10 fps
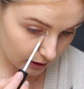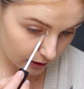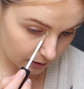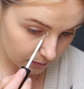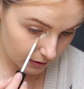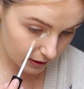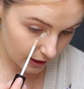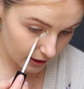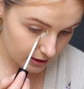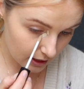
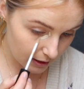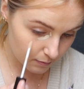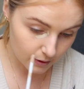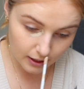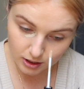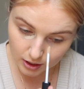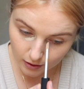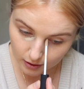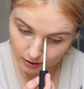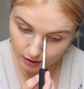Yeah, it's light, but actually
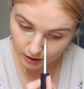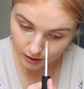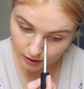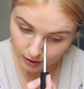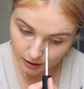no, it looks good.